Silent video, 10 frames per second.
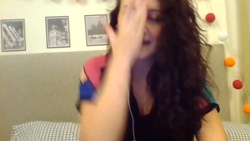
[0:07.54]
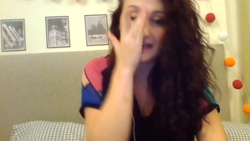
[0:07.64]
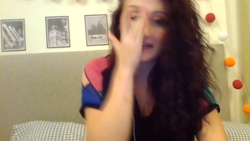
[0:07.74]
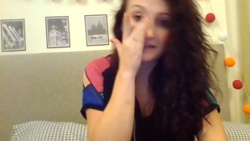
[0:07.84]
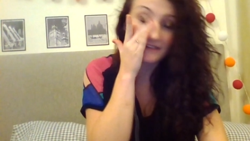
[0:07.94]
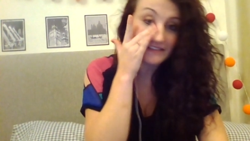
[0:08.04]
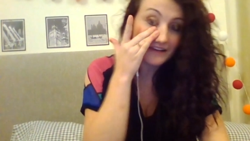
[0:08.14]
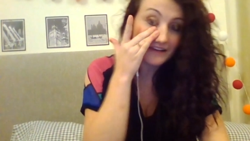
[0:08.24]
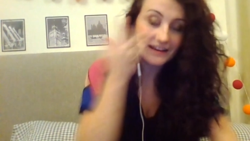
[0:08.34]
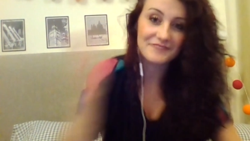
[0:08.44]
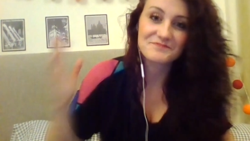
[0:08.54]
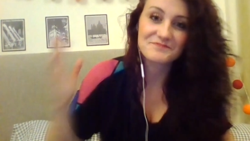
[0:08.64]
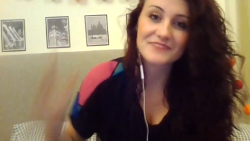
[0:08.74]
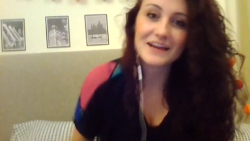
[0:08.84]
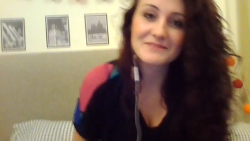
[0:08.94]
Anyways, okay,
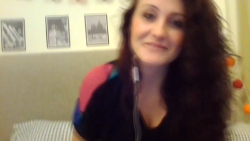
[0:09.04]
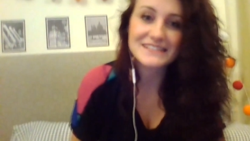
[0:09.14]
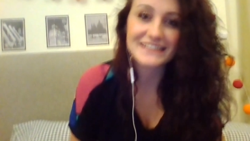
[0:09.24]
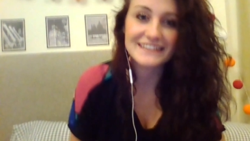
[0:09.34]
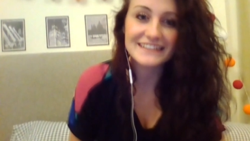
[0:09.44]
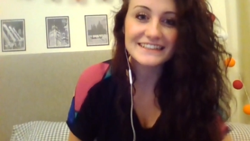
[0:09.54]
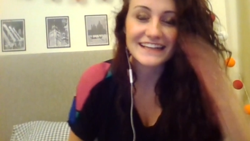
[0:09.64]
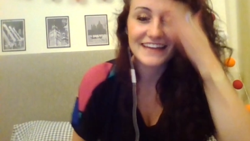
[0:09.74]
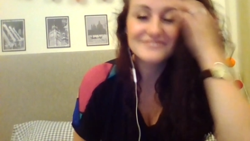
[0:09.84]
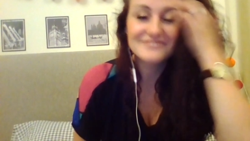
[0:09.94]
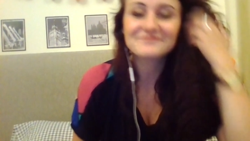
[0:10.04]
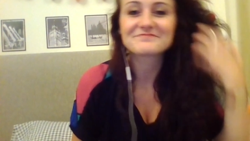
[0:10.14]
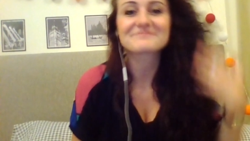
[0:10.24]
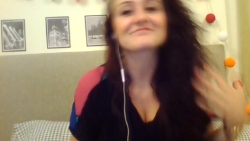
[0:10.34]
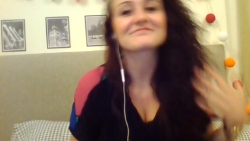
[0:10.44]
I'm gonna sing again,
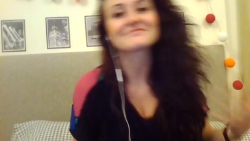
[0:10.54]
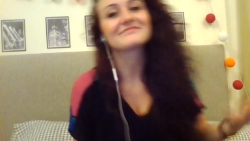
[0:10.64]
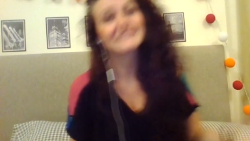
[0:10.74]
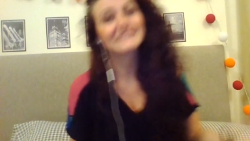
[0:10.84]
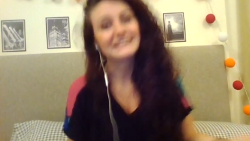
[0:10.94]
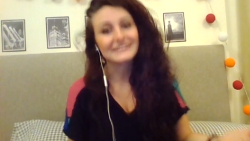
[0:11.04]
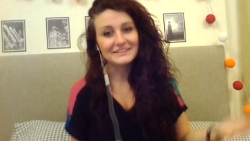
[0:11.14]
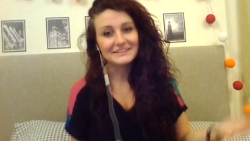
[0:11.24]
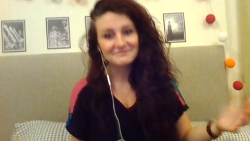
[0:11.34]
clearly.